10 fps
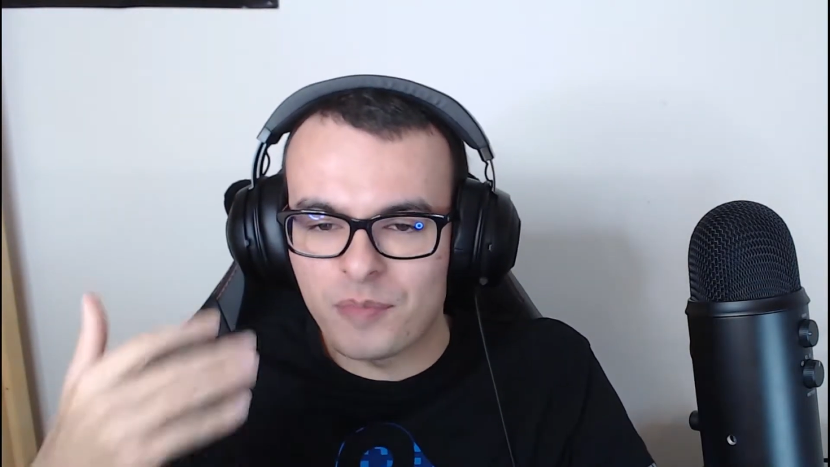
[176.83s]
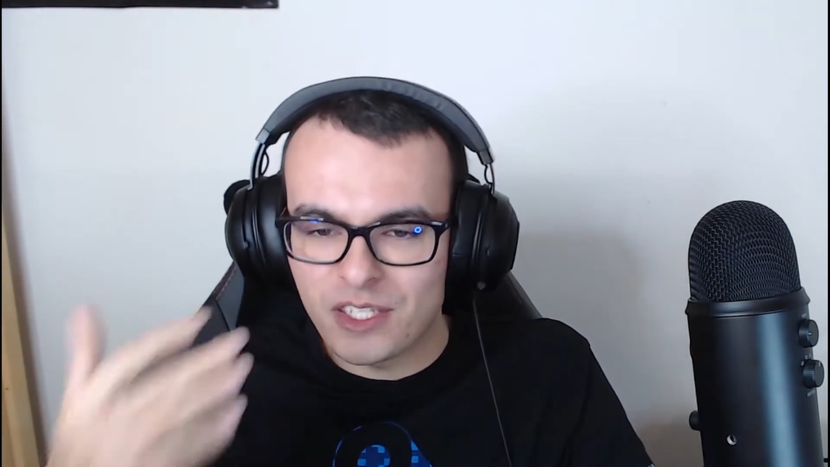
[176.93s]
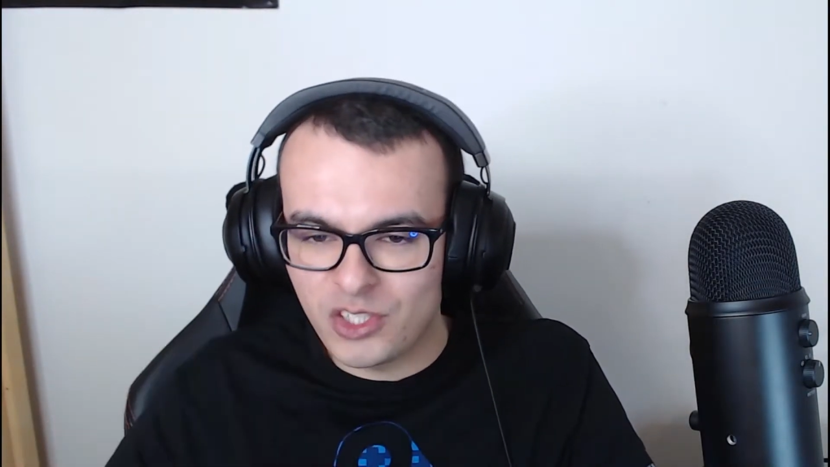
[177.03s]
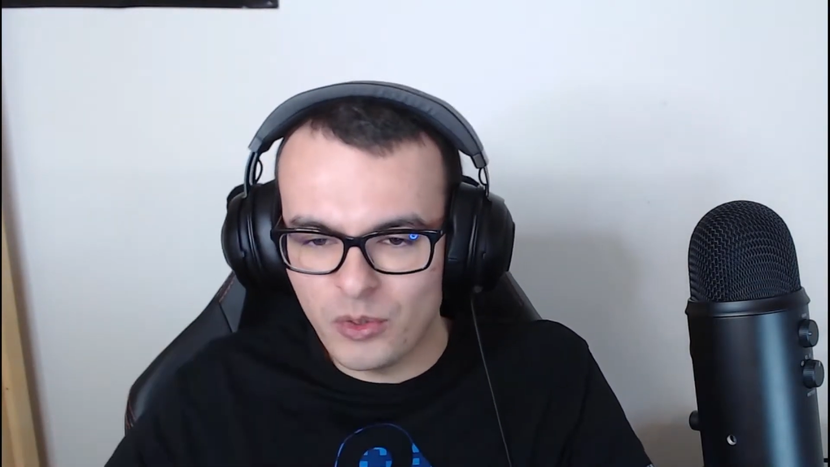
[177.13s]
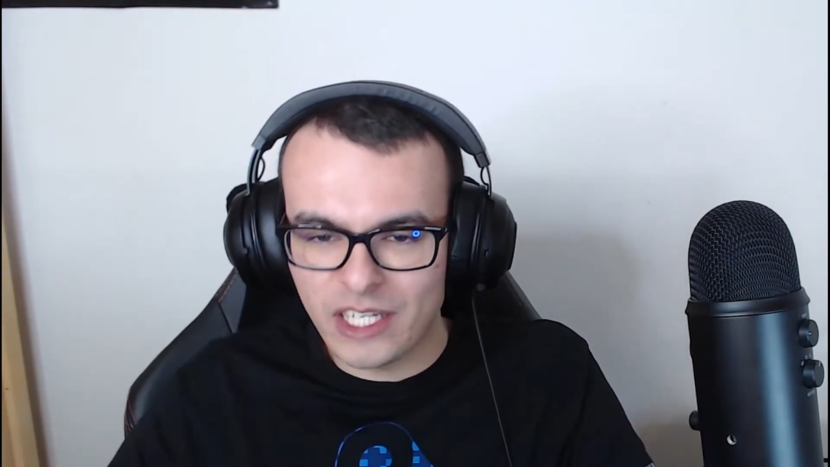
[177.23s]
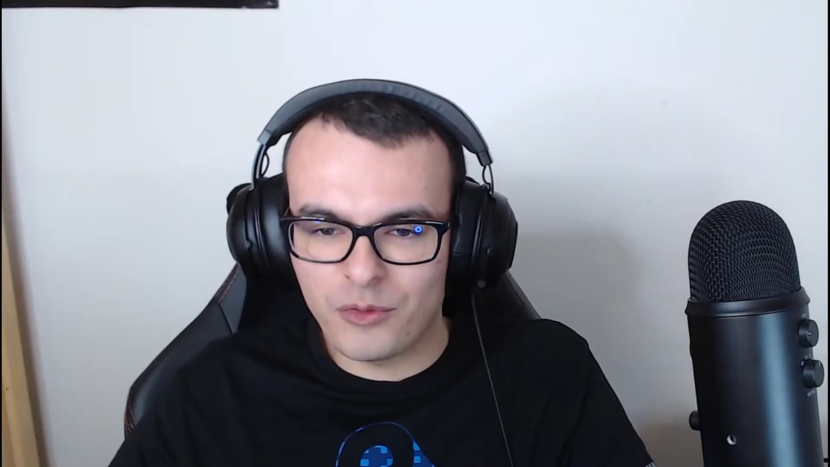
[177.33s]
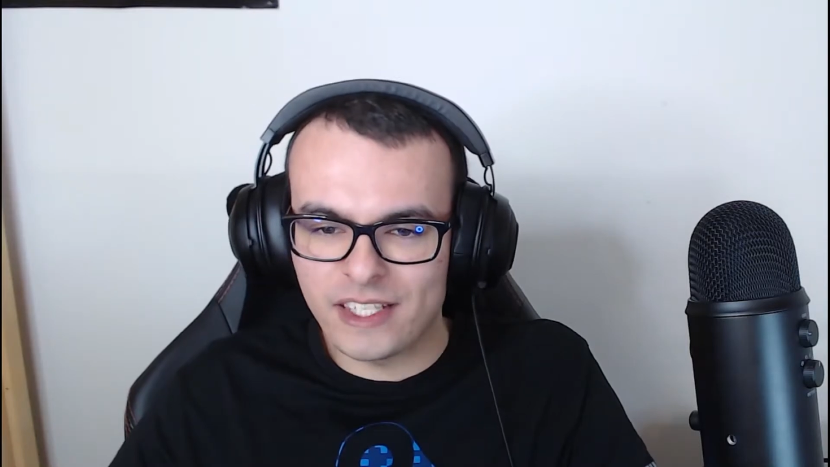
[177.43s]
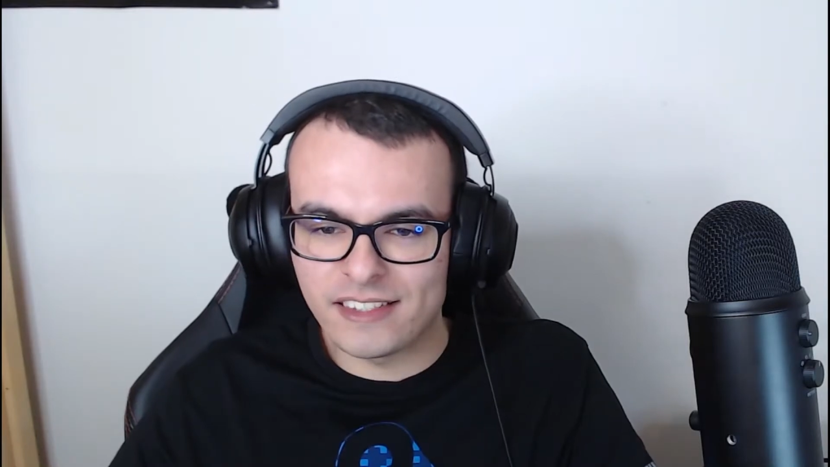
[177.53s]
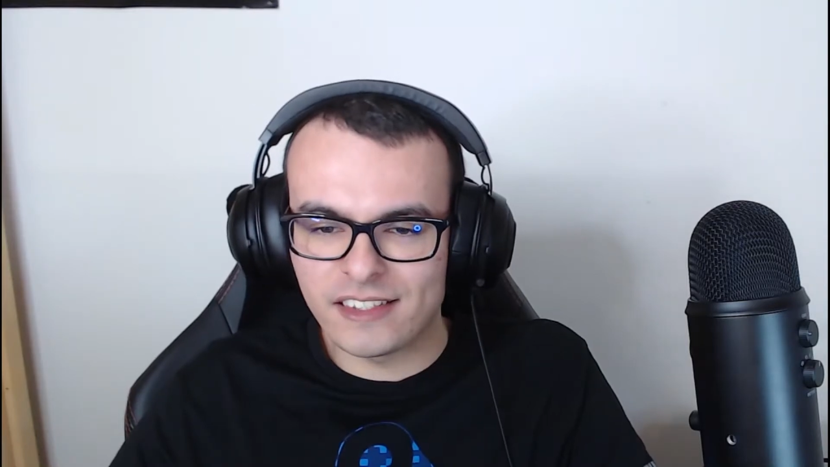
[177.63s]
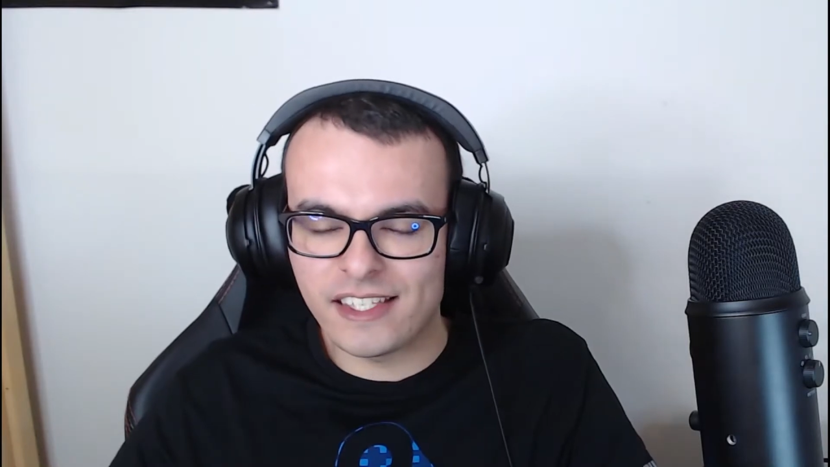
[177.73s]
been doing
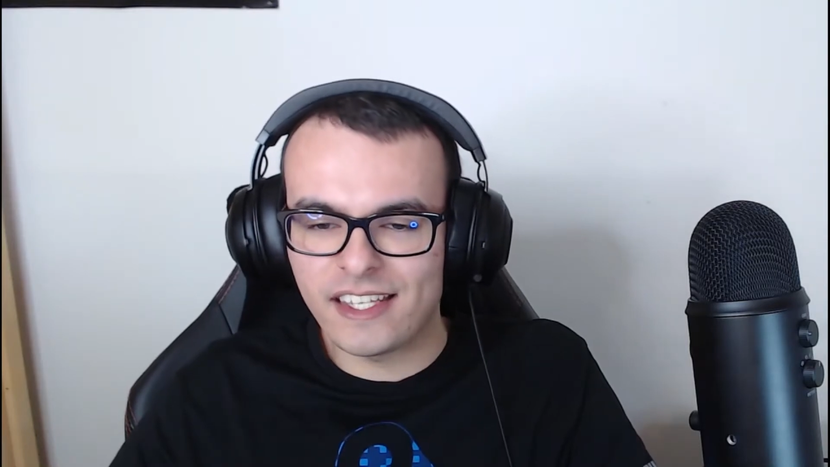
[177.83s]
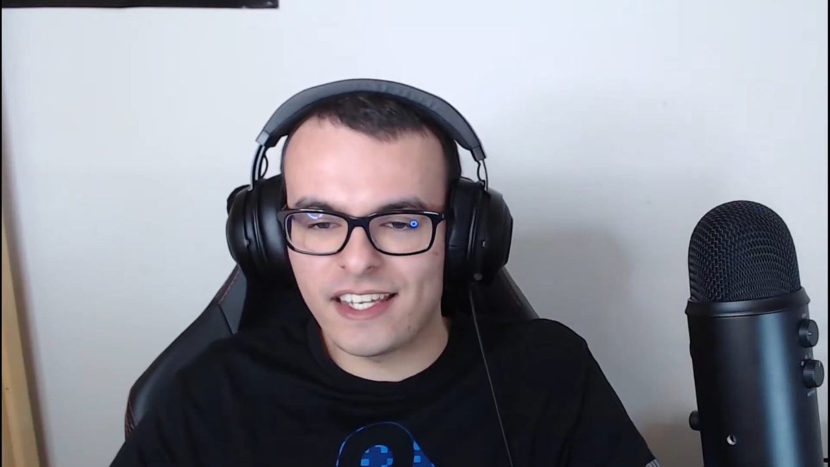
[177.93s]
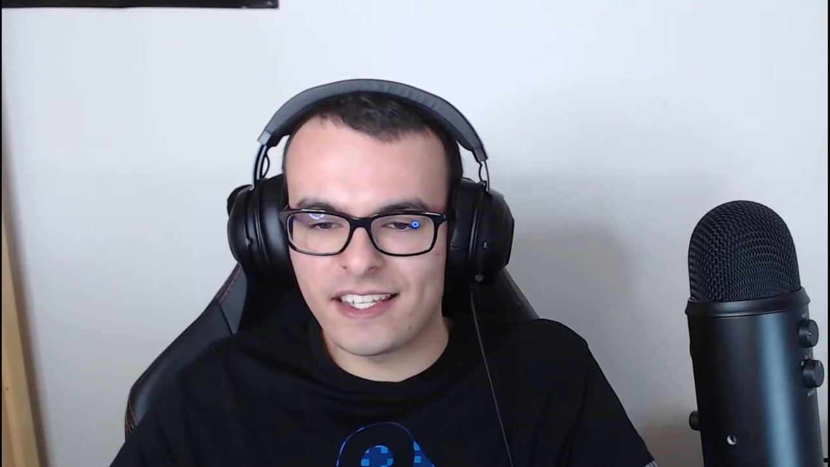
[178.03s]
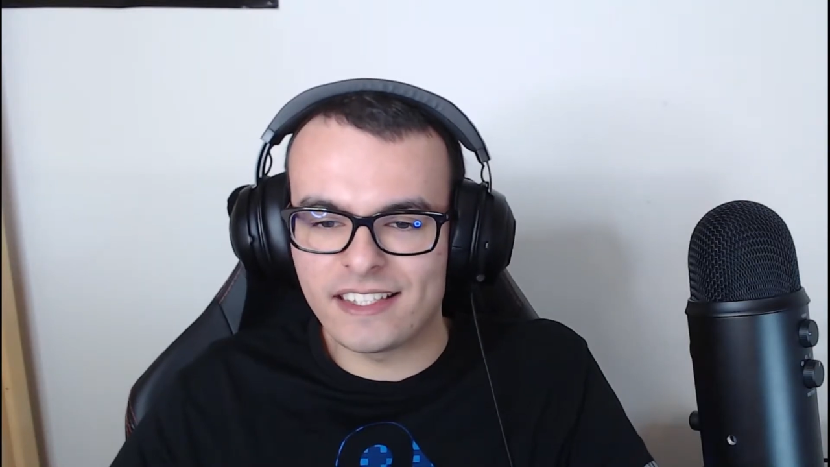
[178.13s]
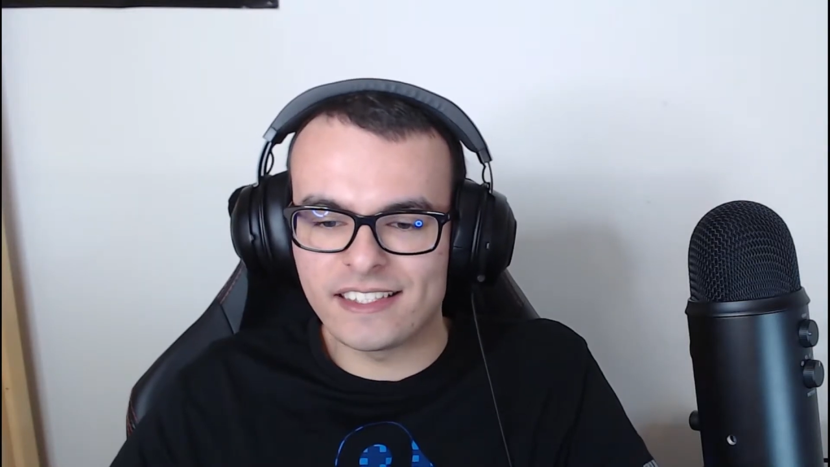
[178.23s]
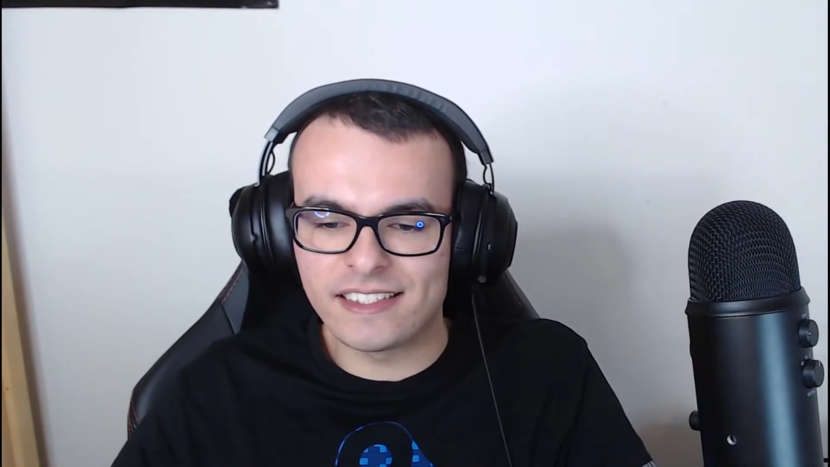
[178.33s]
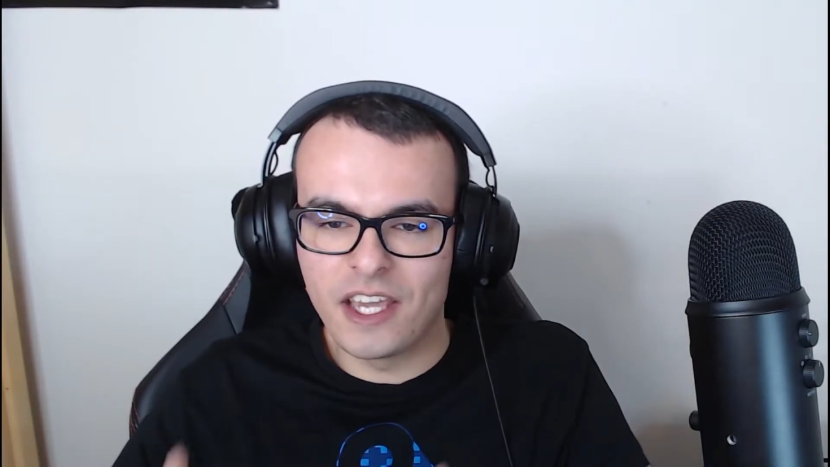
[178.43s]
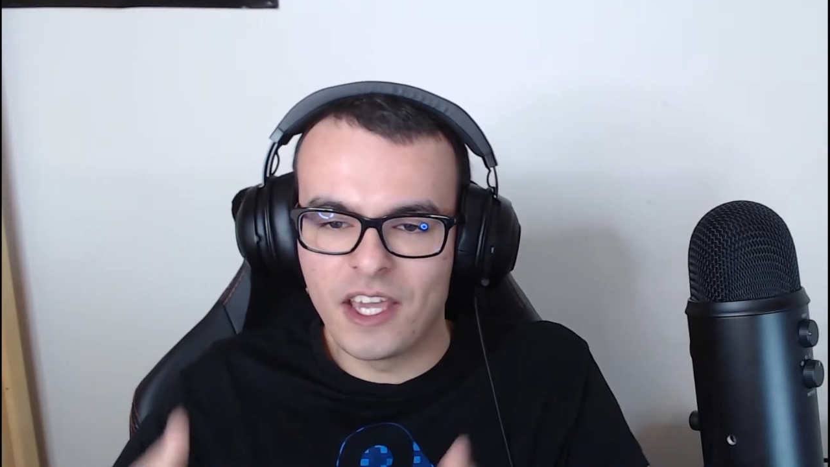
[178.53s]
recently is,